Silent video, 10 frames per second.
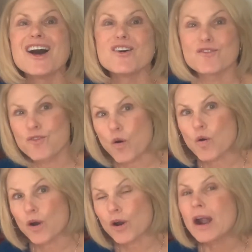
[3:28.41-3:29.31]

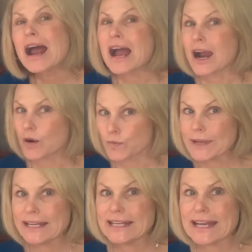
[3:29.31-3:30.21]
For our
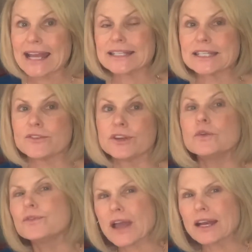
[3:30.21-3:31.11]
reading activity,
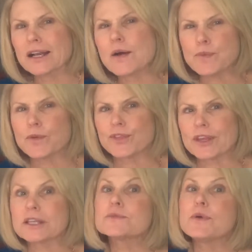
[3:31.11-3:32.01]
we've got a couple of
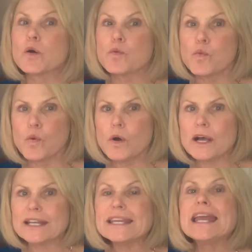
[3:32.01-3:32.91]
things, but
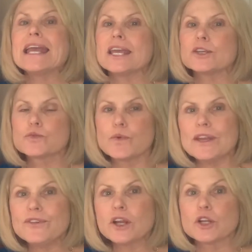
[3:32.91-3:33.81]
one is
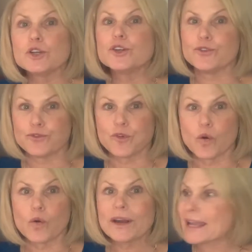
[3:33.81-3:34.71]
we've included
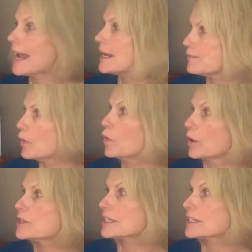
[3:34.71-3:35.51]
4 game boards